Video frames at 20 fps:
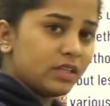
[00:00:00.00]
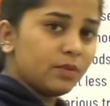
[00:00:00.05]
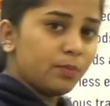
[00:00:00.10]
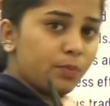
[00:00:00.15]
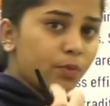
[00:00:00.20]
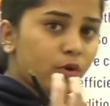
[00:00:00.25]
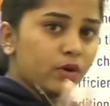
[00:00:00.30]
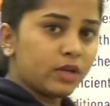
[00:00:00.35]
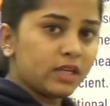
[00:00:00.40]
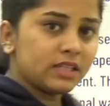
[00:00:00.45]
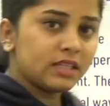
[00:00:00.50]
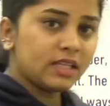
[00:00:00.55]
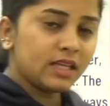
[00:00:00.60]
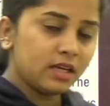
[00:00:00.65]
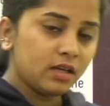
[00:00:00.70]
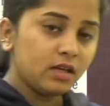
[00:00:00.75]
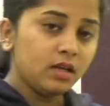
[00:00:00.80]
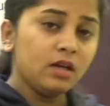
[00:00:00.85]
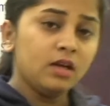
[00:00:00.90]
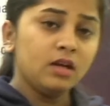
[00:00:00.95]
pouring
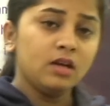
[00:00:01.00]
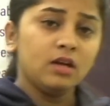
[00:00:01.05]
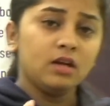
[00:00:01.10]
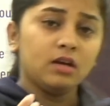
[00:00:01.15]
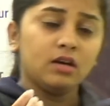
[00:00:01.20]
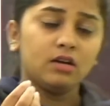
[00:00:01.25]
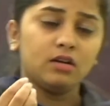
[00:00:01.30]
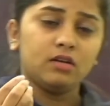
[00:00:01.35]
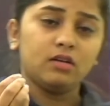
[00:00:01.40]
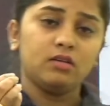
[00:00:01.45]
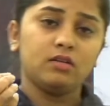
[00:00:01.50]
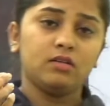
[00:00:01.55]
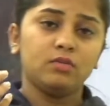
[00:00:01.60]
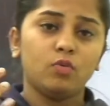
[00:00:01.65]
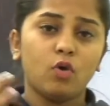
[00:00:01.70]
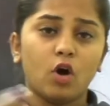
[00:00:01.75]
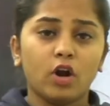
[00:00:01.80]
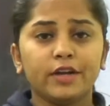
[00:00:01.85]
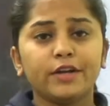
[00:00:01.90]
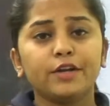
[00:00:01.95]
the
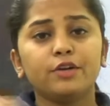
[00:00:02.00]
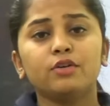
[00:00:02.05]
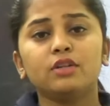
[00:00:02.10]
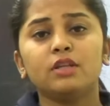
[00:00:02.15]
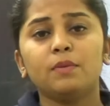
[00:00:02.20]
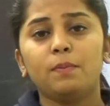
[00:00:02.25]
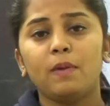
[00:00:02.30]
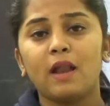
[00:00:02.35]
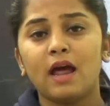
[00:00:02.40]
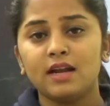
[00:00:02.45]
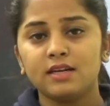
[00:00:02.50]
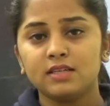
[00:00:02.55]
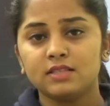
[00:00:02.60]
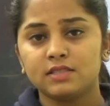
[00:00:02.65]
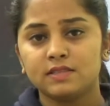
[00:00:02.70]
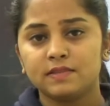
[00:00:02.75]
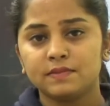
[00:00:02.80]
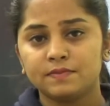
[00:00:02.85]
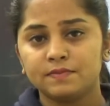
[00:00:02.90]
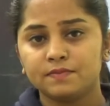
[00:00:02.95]
water to the
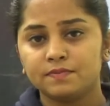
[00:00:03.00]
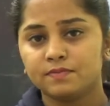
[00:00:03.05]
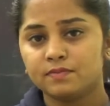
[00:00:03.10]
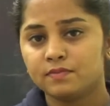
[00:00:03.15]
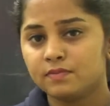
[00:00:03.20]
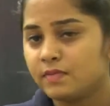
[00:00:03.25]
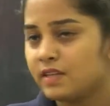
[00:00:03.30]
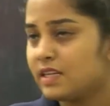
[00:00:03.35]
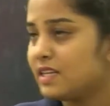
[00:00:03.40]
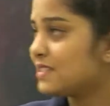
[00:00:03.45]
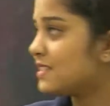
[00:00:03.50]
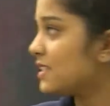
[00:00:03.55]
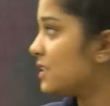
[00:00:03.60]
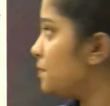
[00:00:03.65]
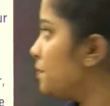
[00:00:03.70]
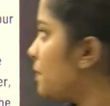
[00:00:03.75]
plants. Is it